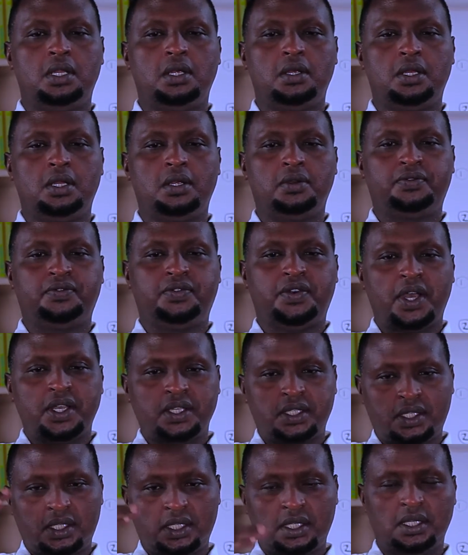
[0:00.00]
the
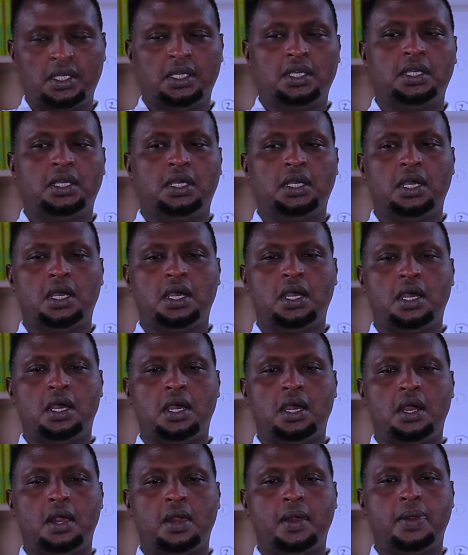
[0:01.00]
first
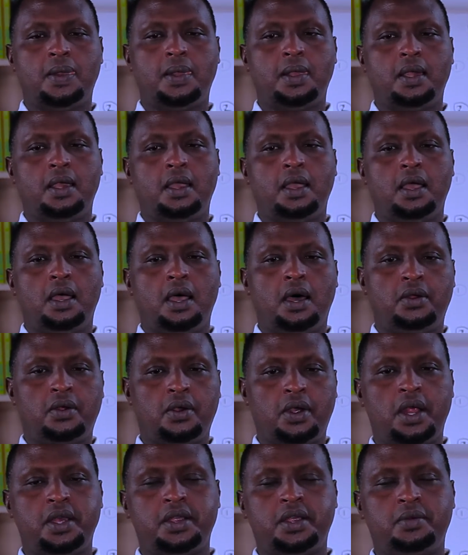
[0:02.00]

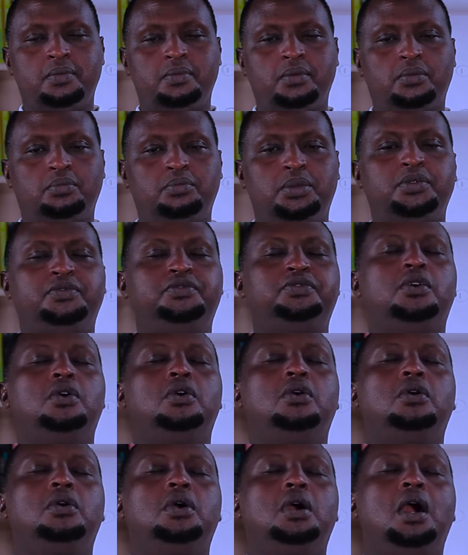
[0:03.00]
algorithm
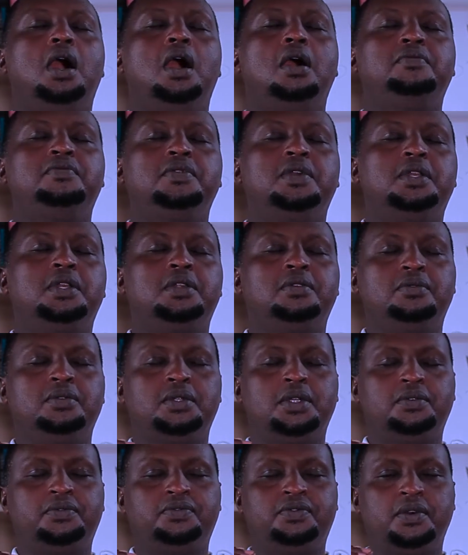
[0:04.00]
before having
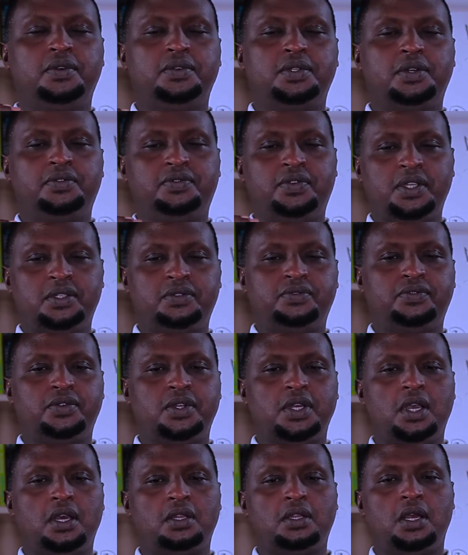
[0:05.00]
the first
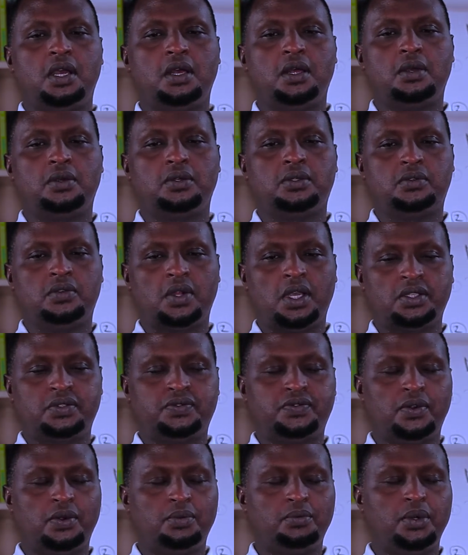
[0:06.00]
Fourier
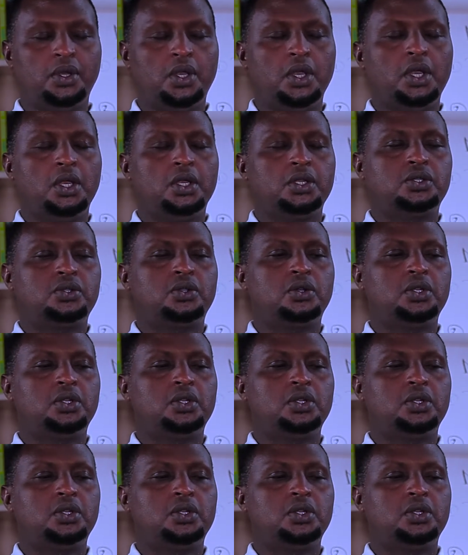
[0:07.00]
transform. So